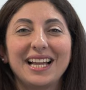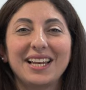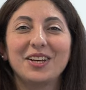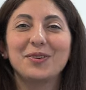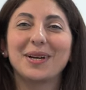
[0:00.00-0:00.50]

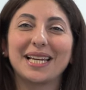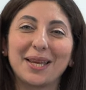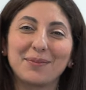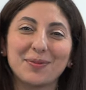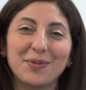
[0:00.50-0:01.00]
Hello, my
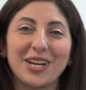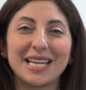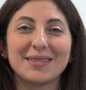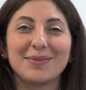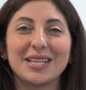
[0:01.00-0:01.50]
name's
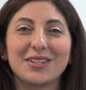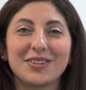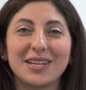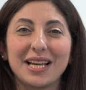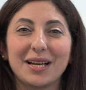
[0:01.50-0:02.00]
Maria
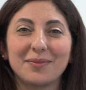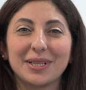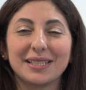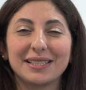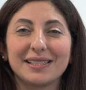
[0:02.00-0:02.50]
Dimitry. I'm
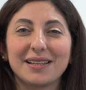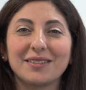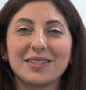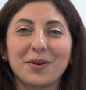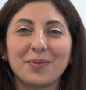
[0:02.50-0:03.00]
a
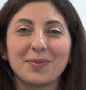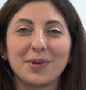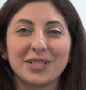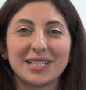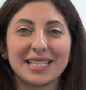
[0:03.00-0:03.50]
consultant
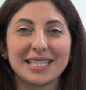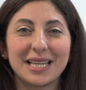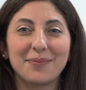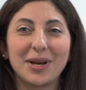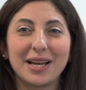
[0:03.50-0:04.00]

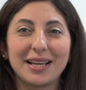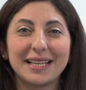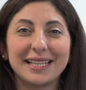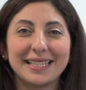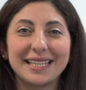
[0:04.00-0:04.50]
ophthalmologist at
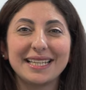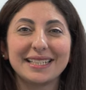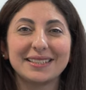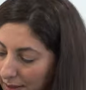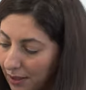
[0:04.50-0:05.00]

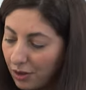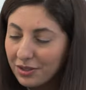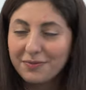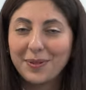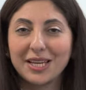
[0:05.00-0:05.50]
My-iClinic. A
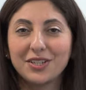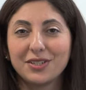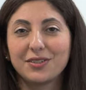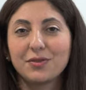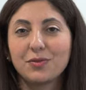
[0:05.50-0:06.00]
lot of patients